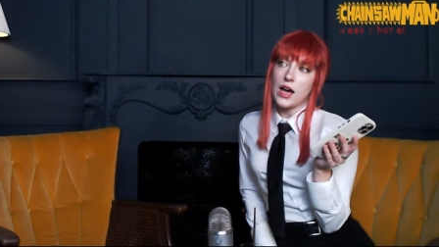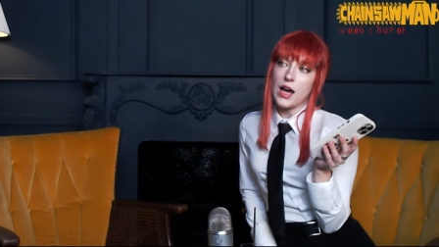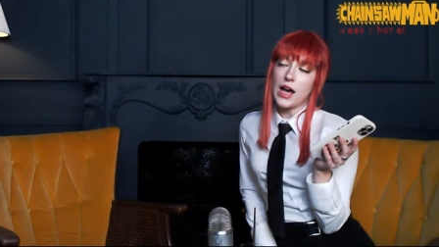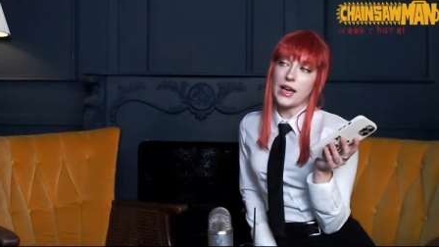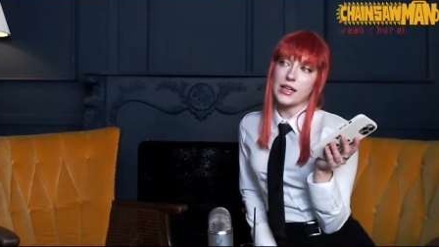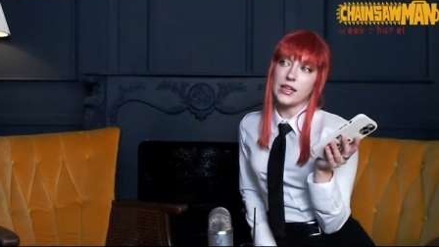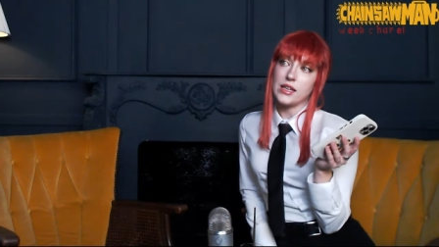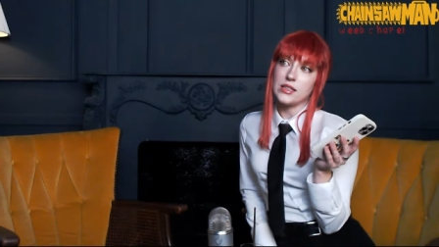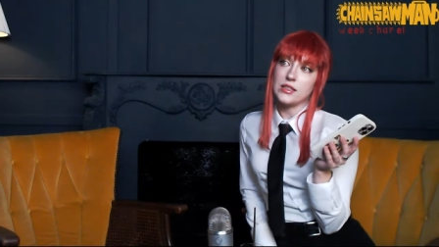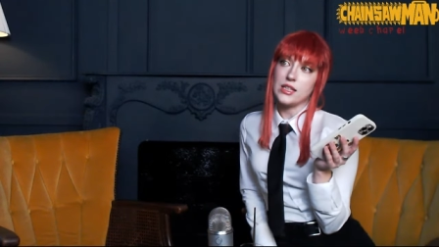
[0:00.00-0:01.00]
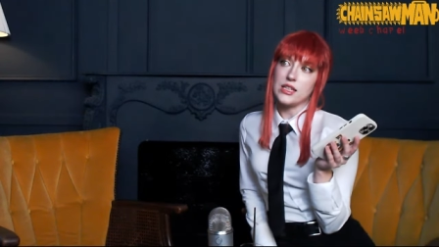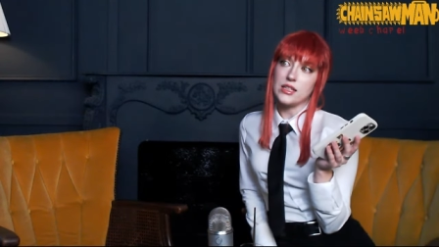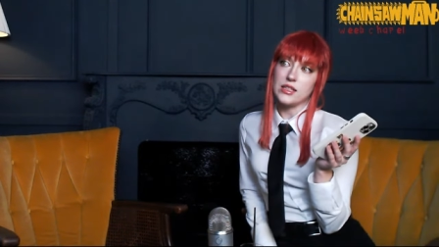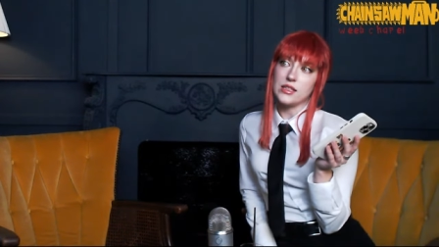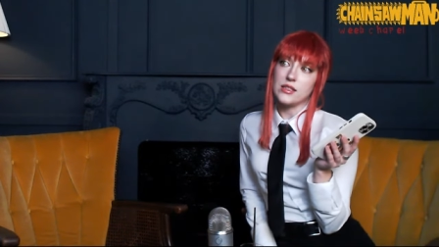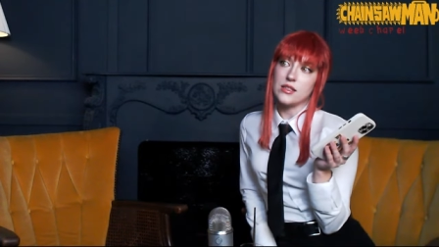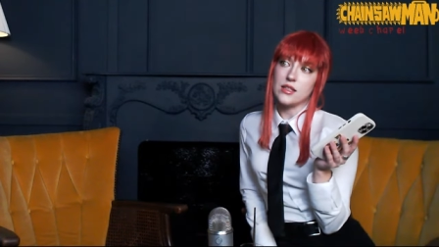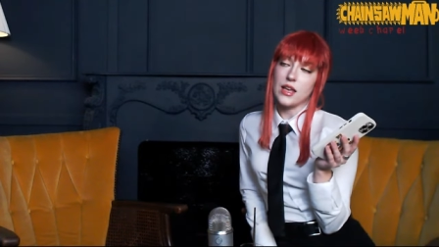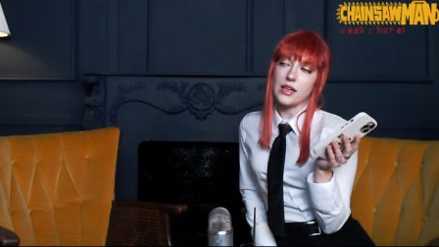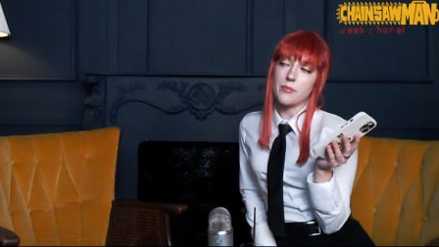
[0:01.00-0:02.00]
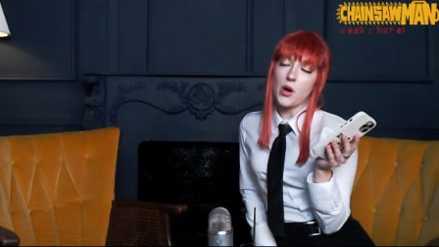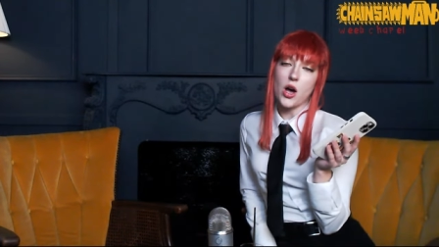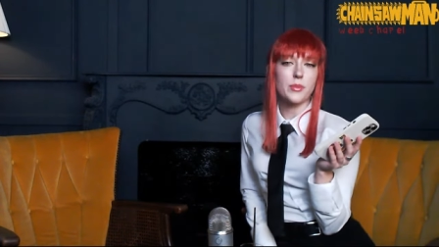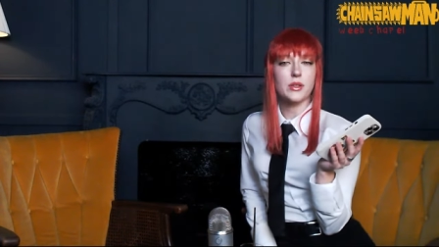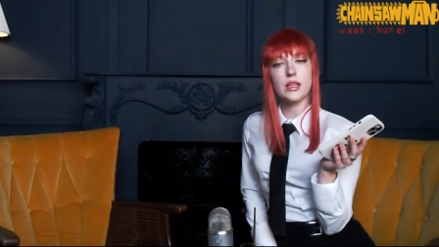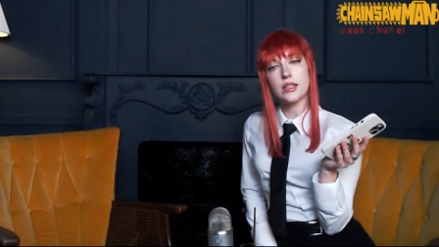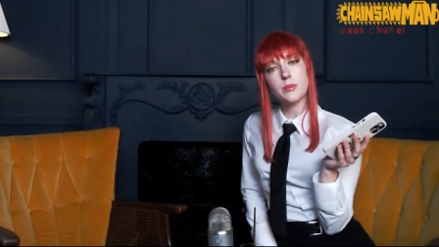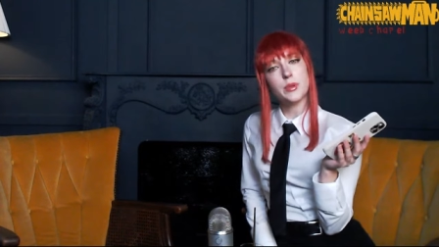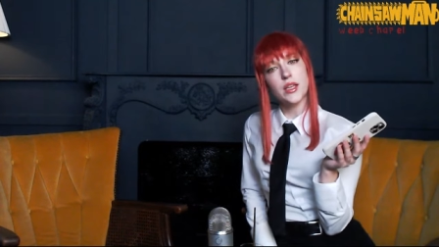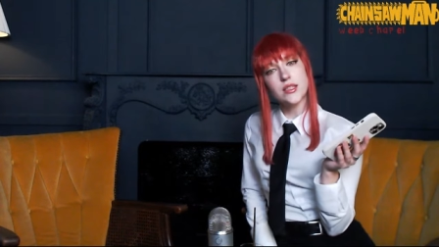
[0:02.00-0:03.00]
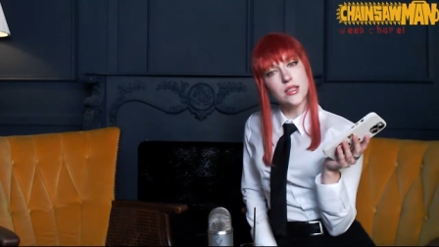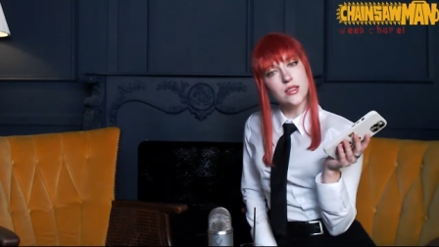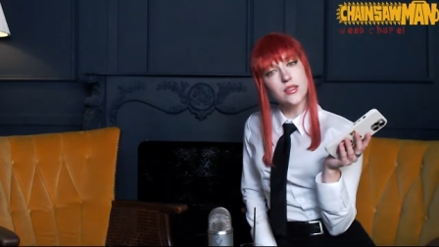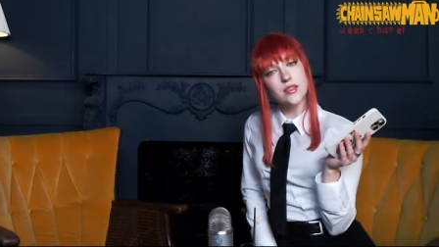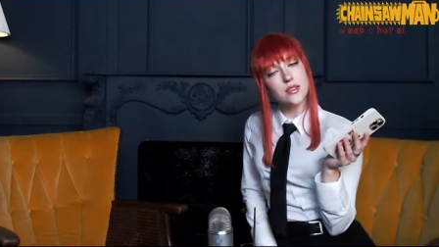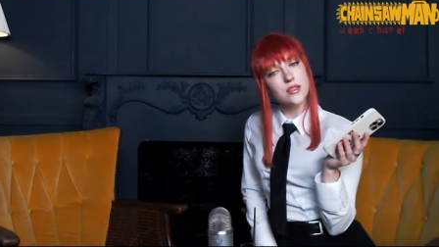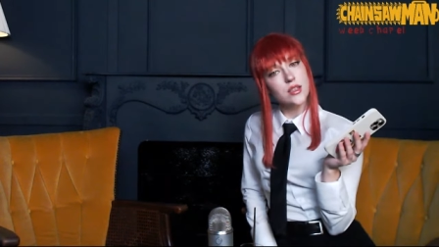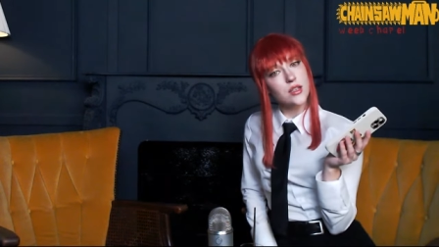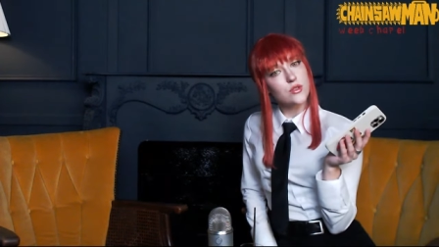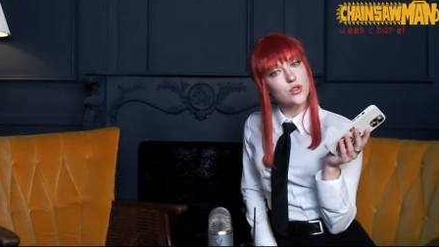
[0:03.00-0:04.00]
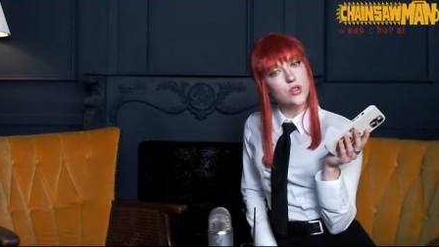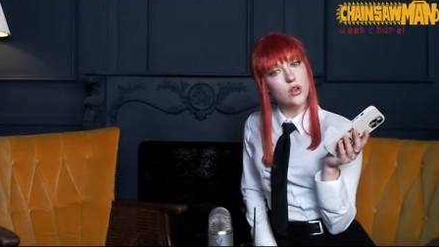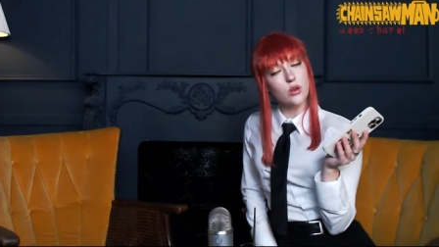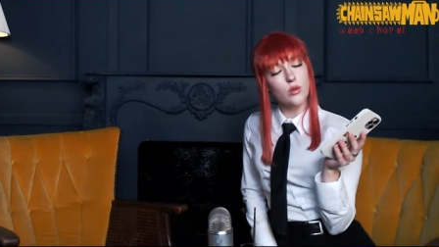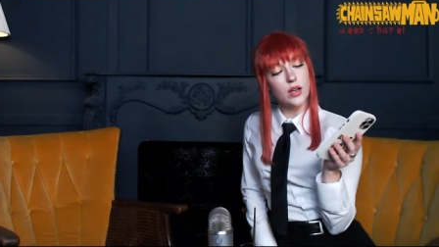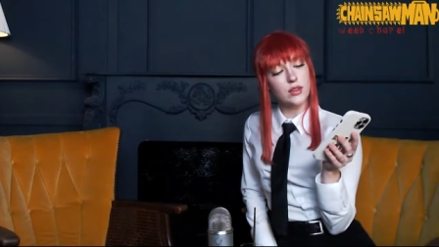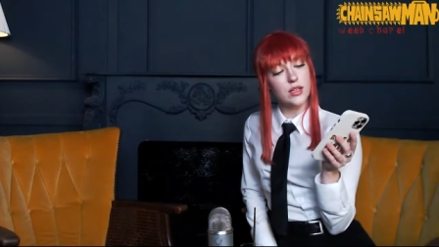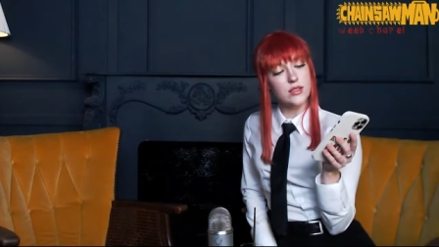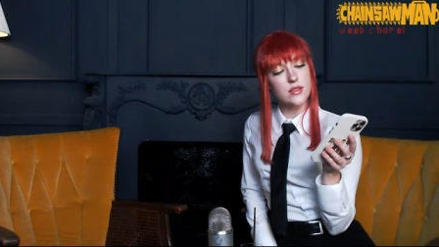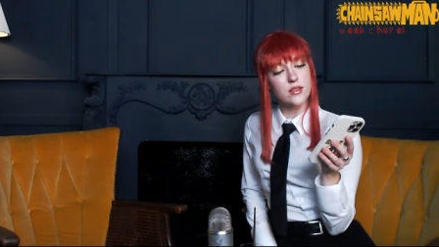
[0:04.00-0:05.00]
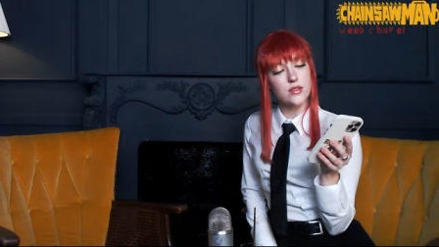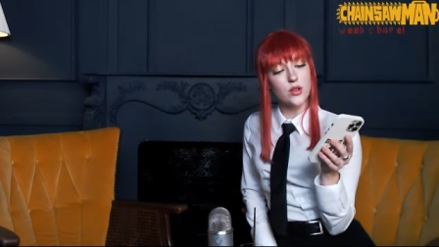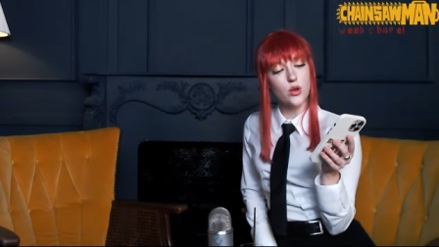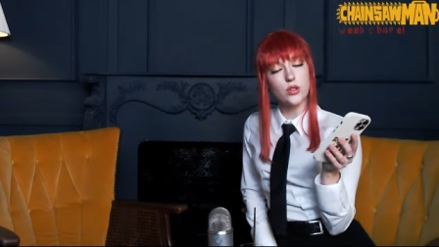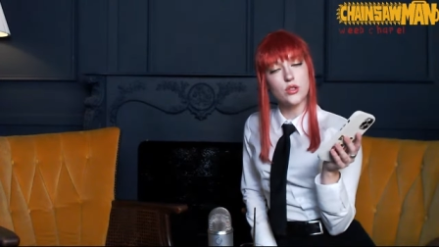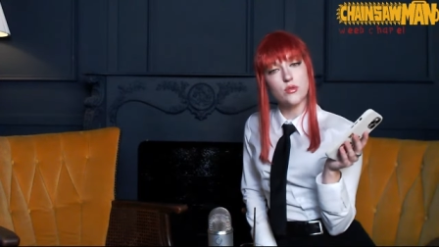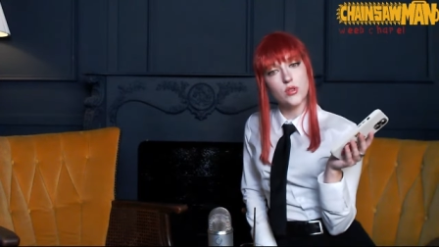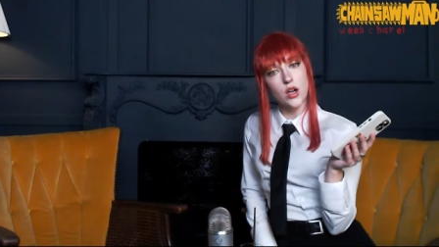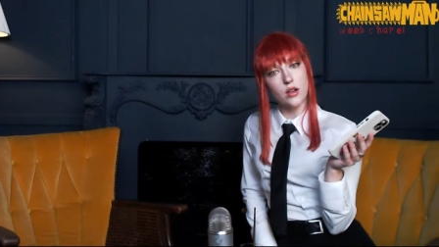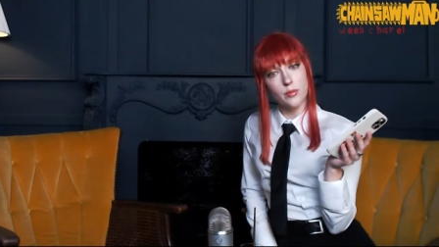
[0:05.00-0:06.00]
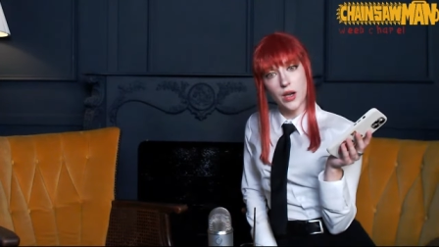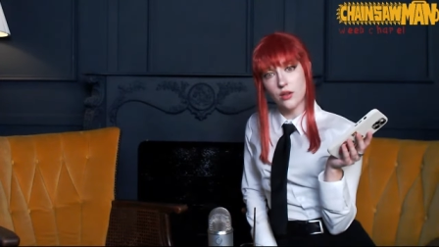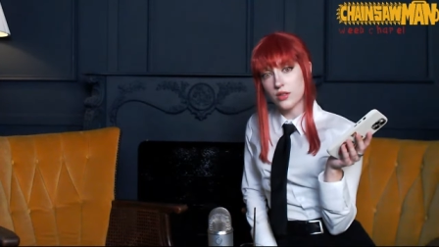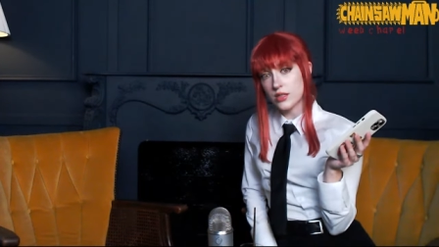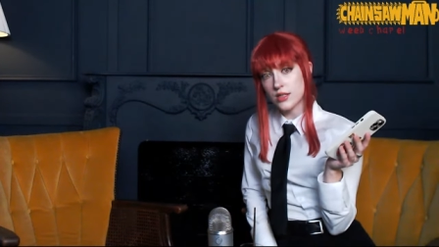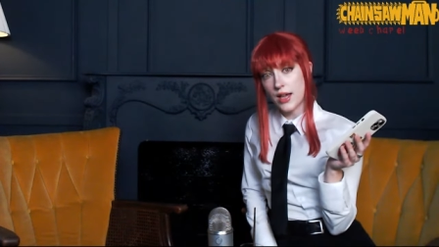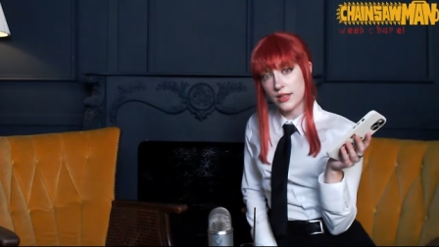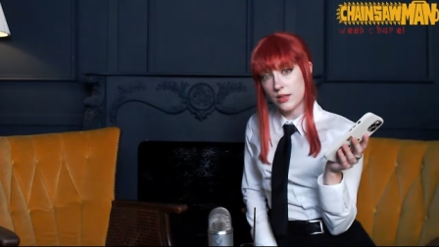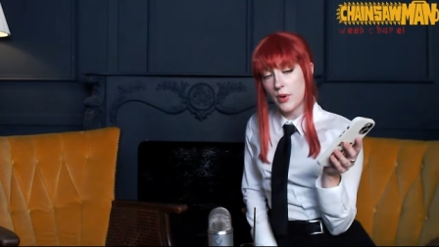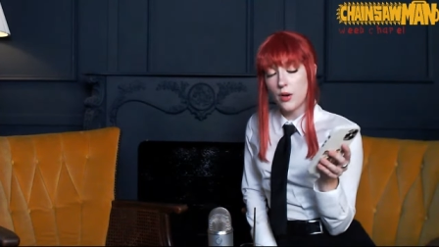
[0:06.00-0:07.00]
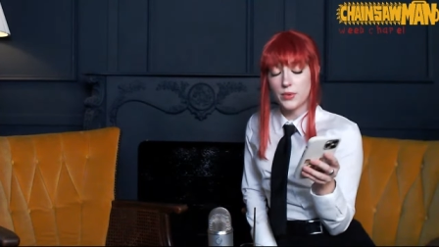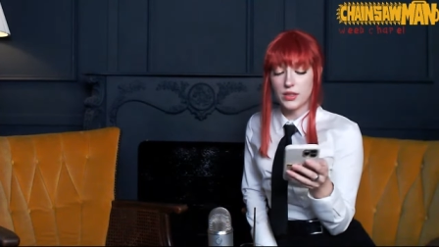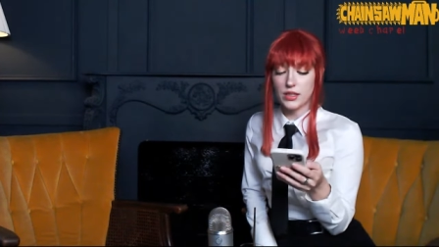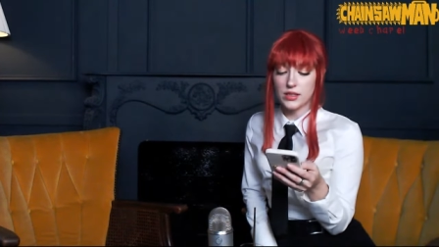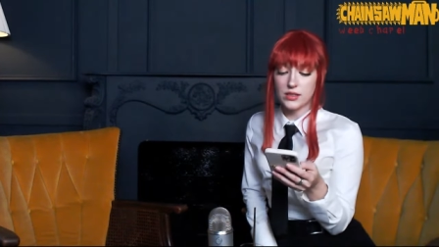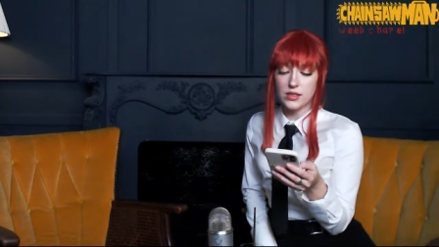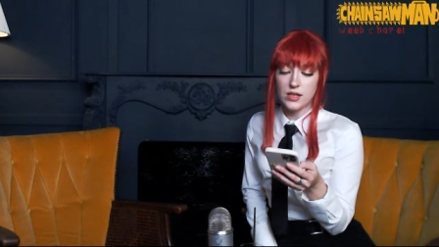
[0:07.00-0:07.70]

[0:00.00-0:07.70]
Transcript: highly populated places. So unless this hood you talk about is highly populated,